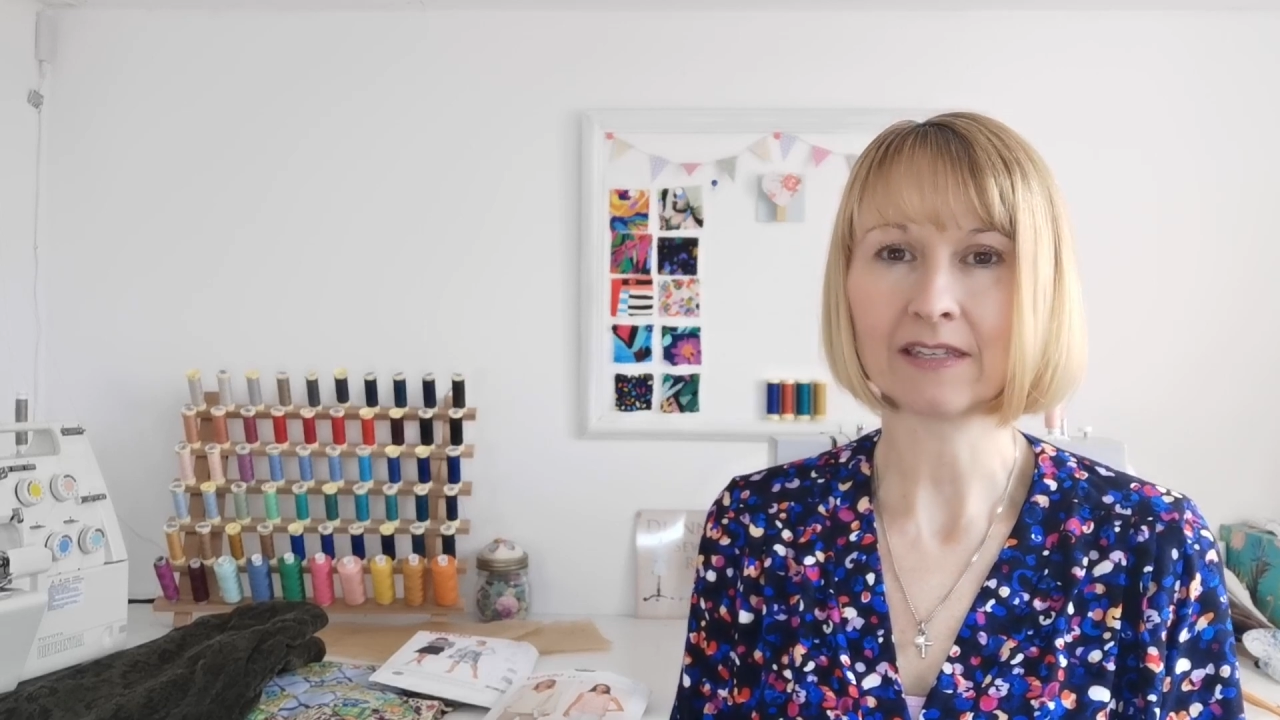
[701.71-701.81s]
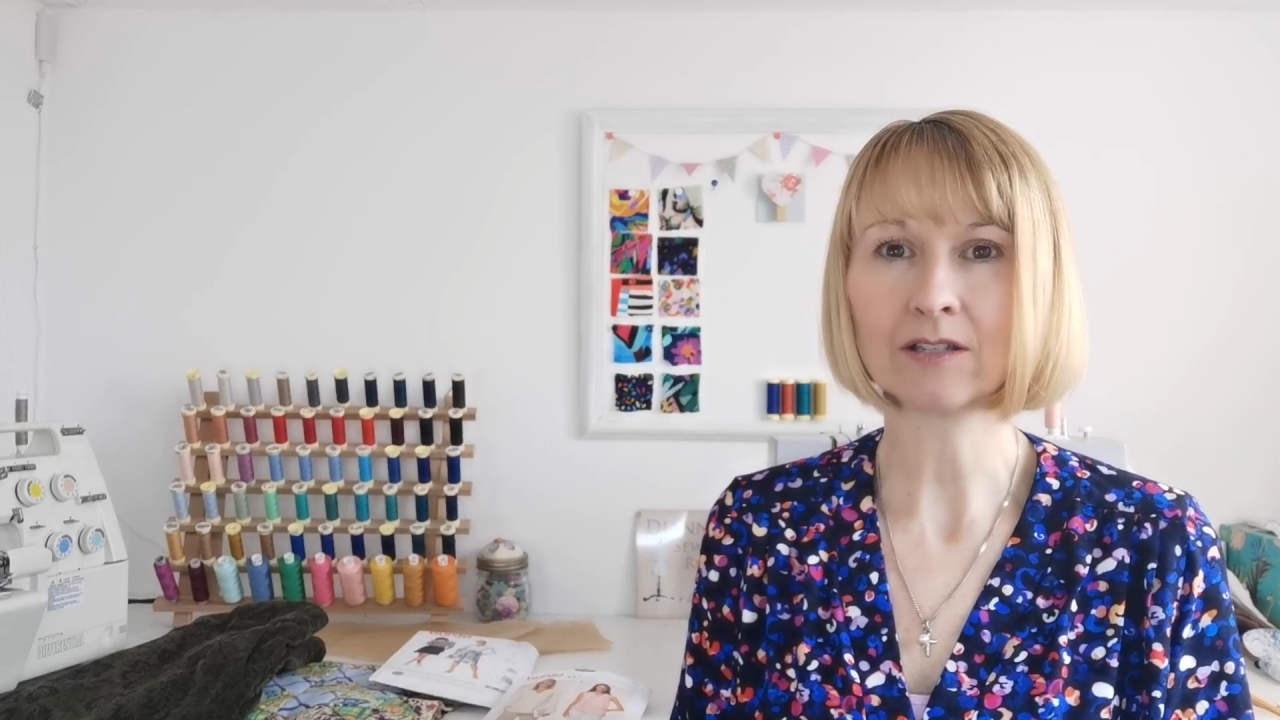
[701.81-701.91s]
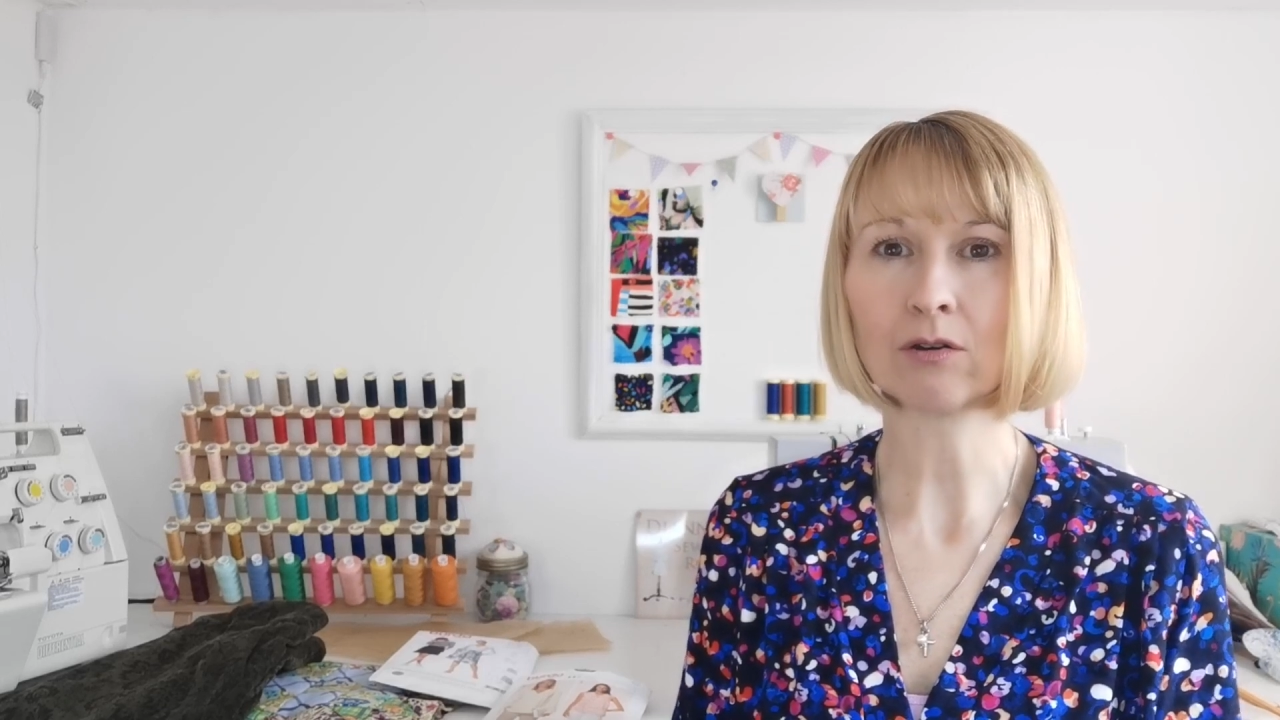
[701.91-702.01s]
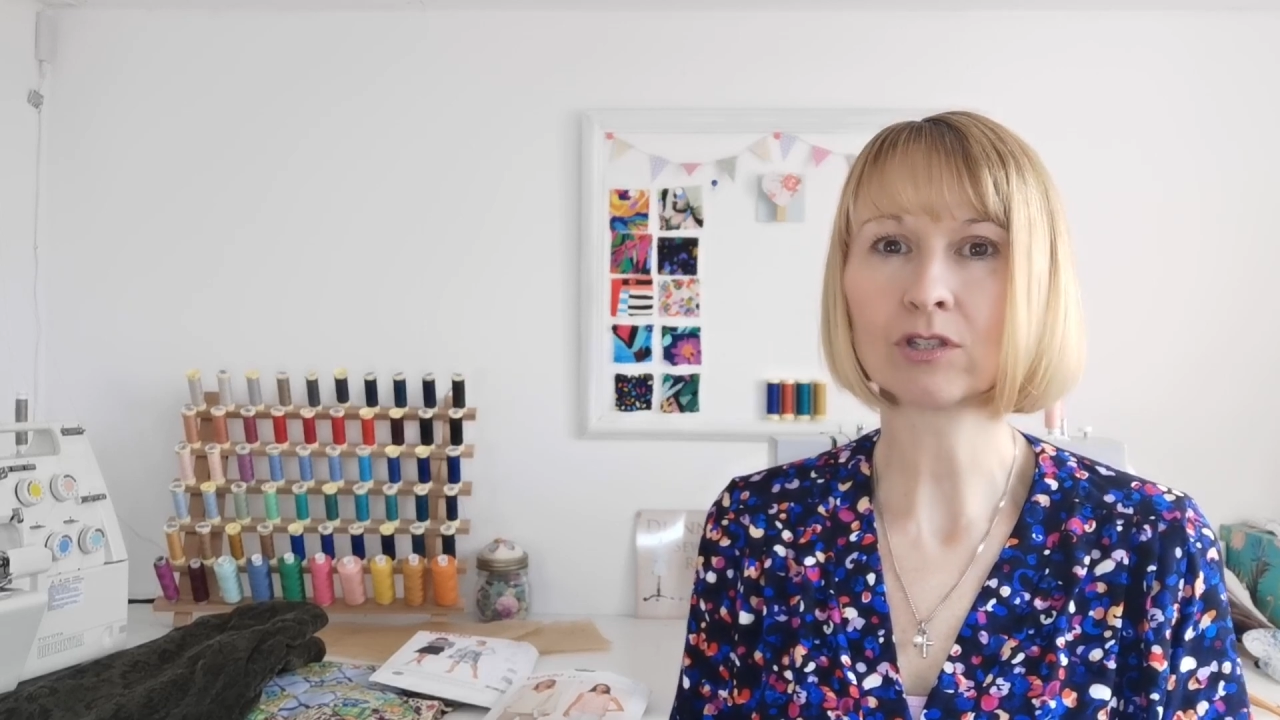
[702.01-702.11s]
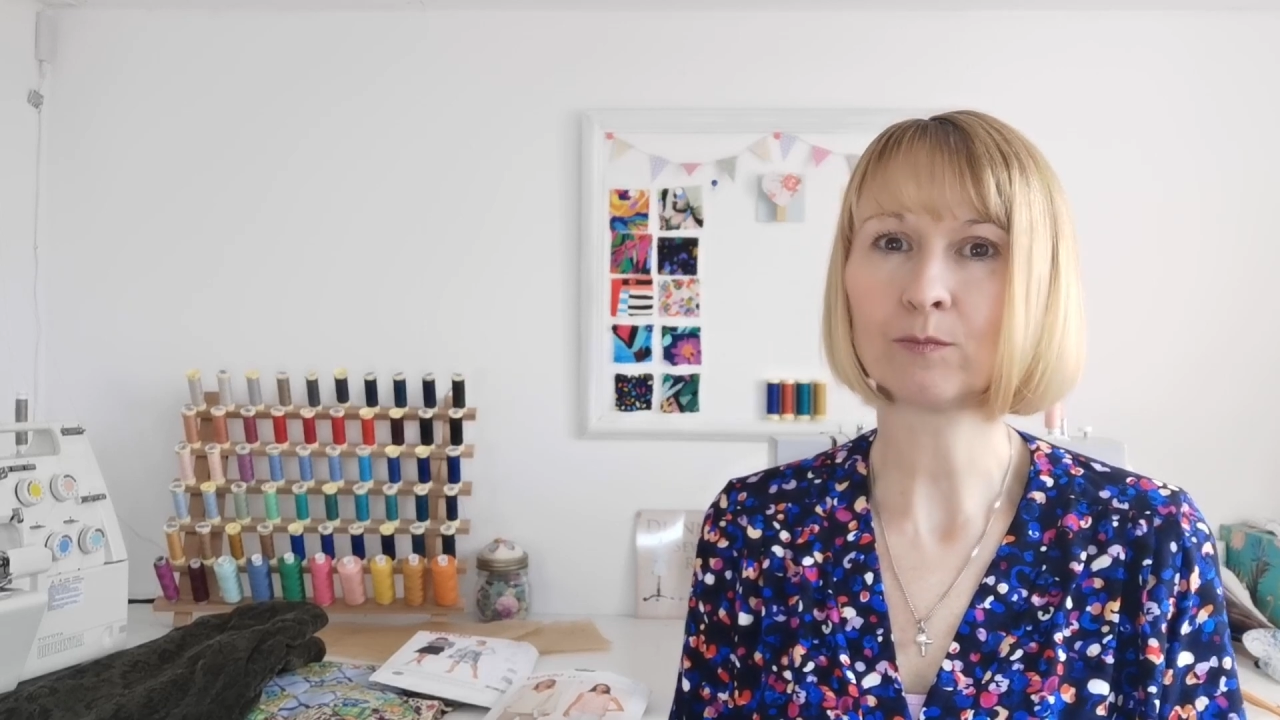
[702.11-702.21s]
there's
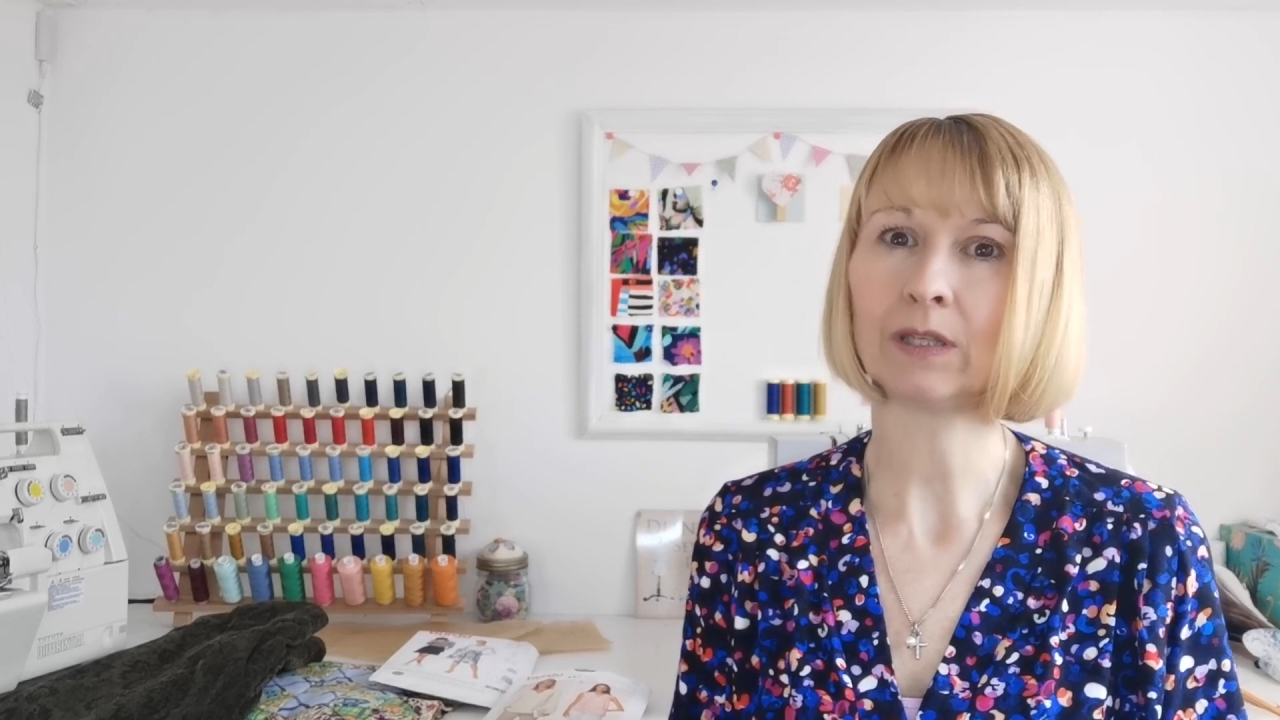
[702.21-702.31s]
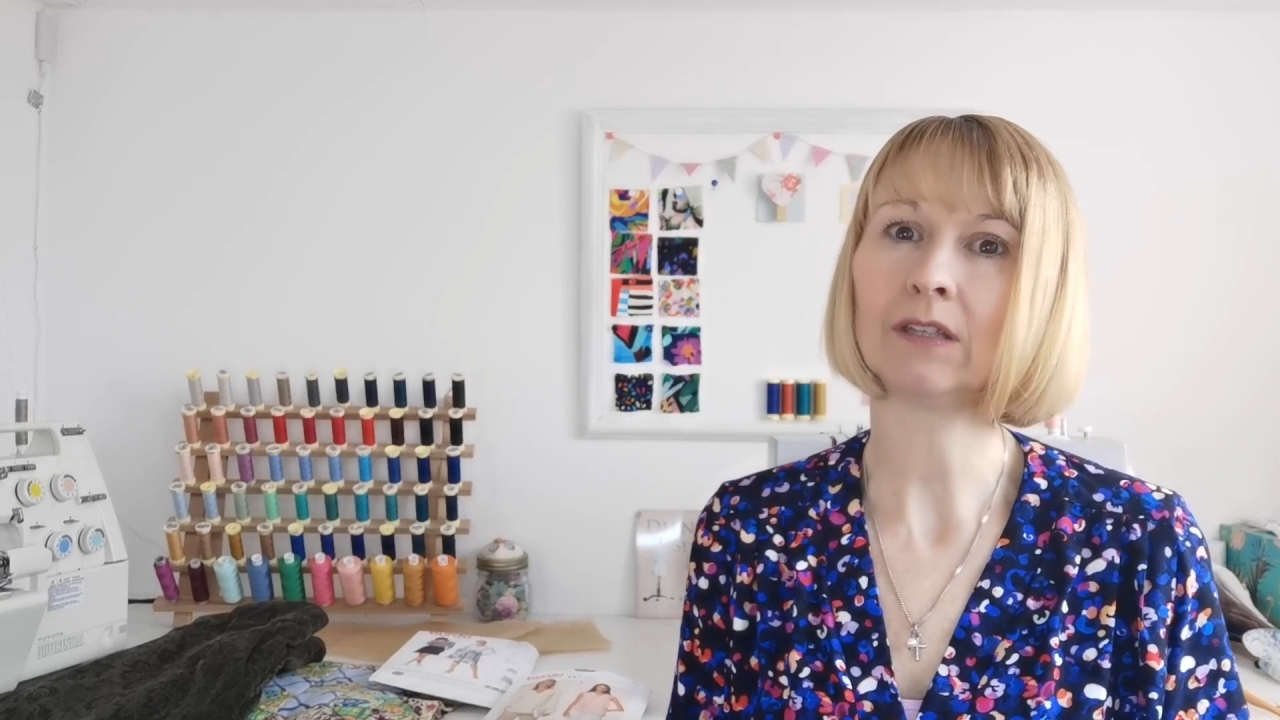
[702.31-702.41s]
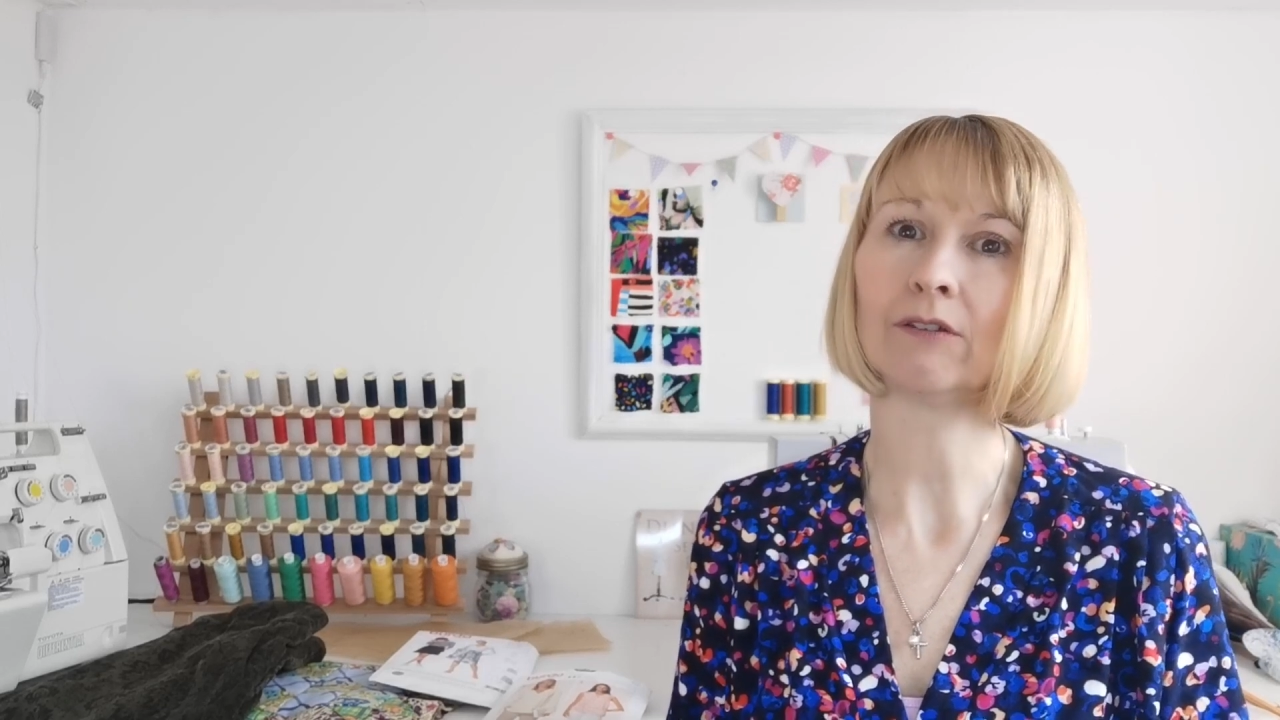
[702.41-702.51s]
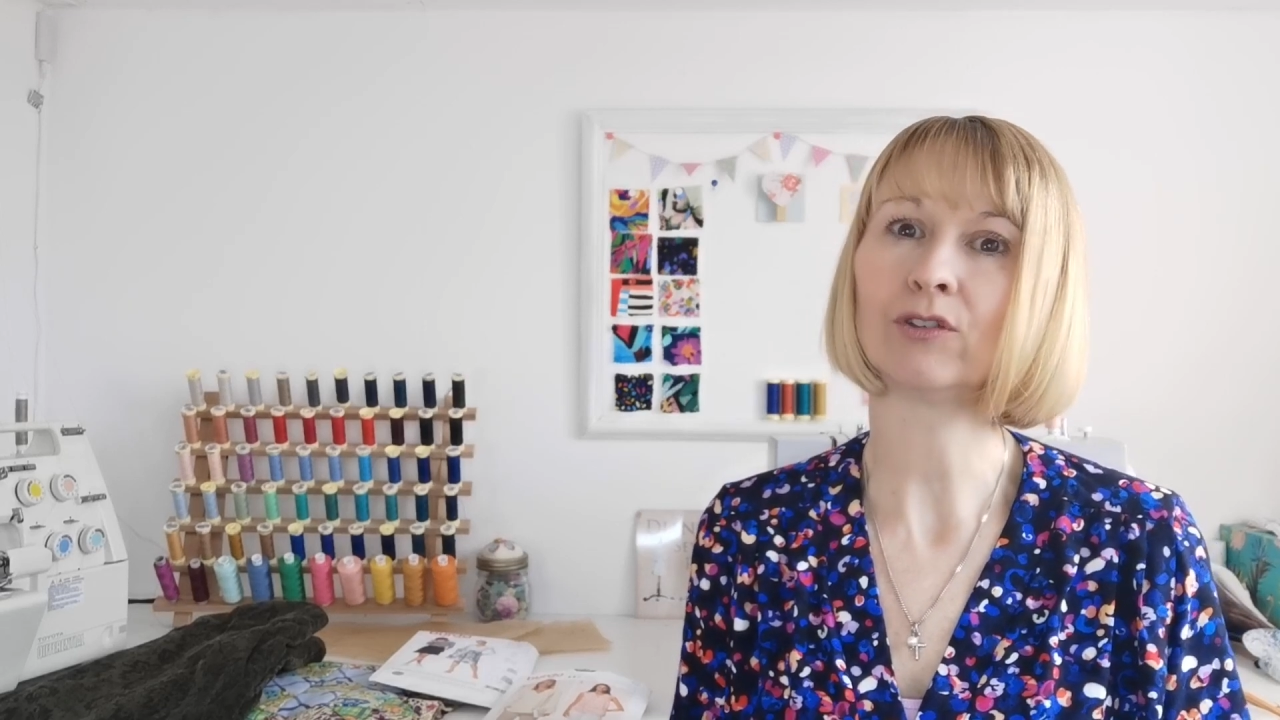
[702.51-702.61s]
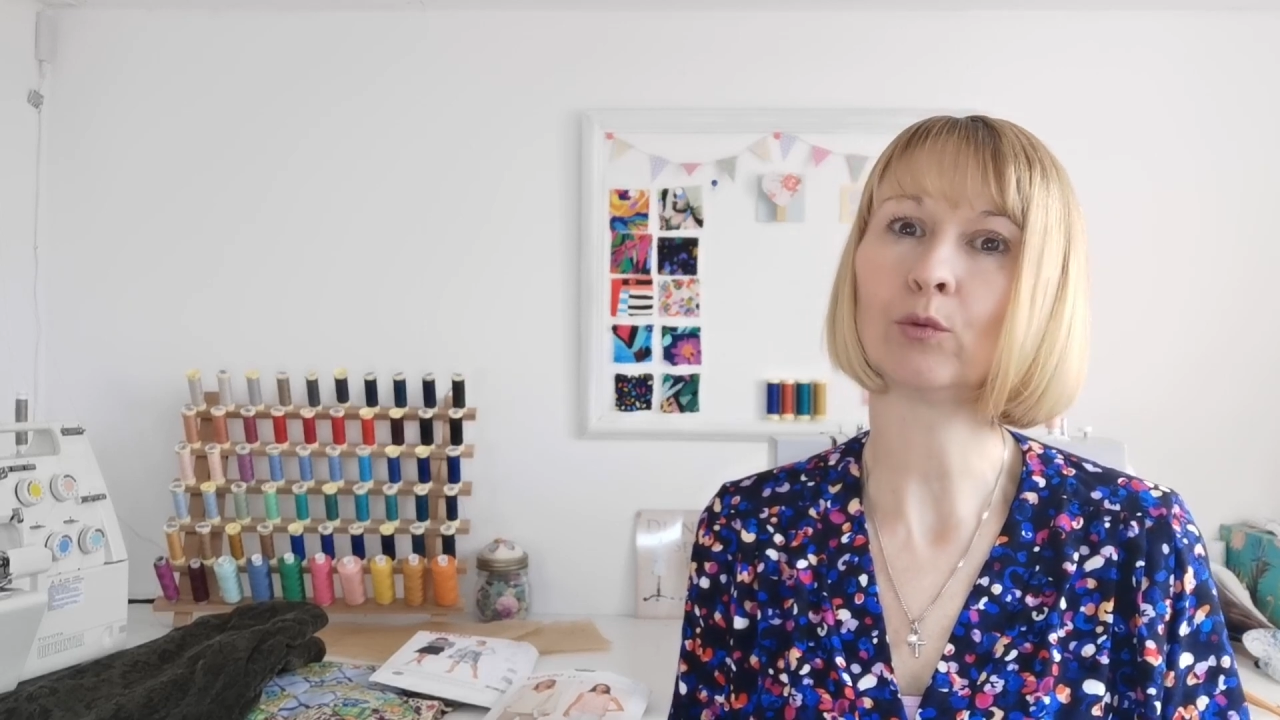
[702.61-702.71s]
got to
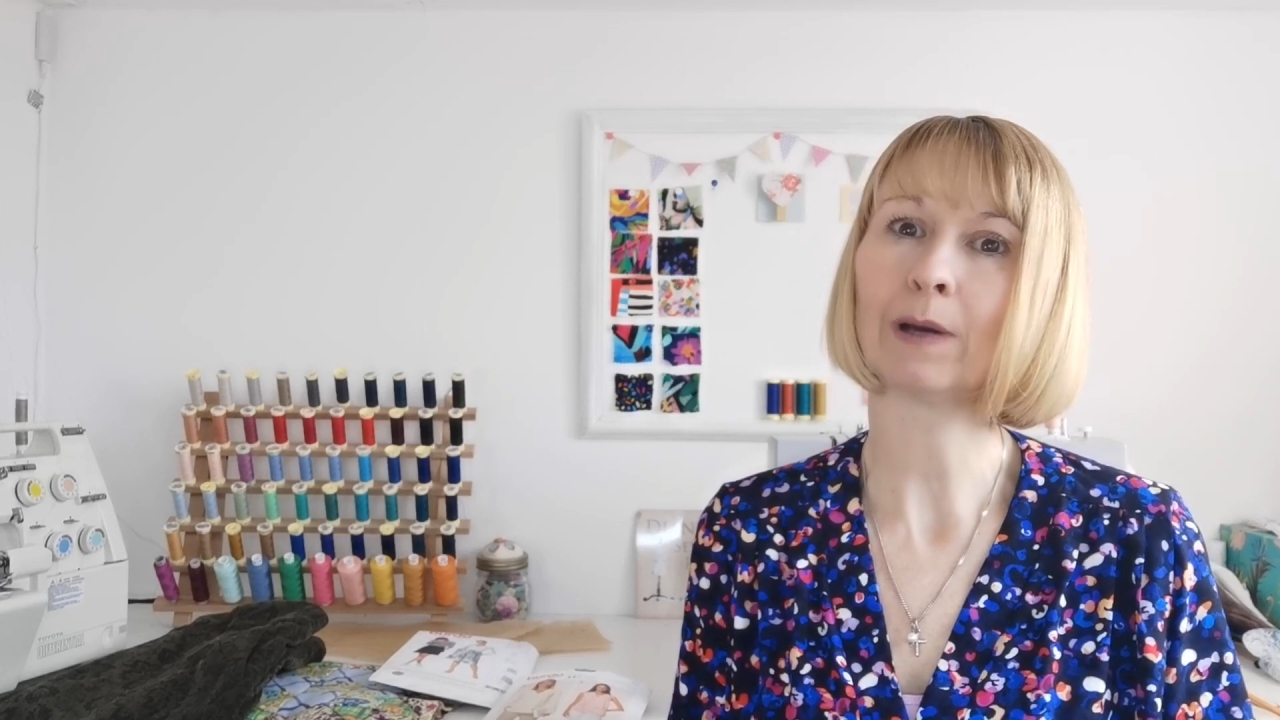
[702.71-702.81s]
be a few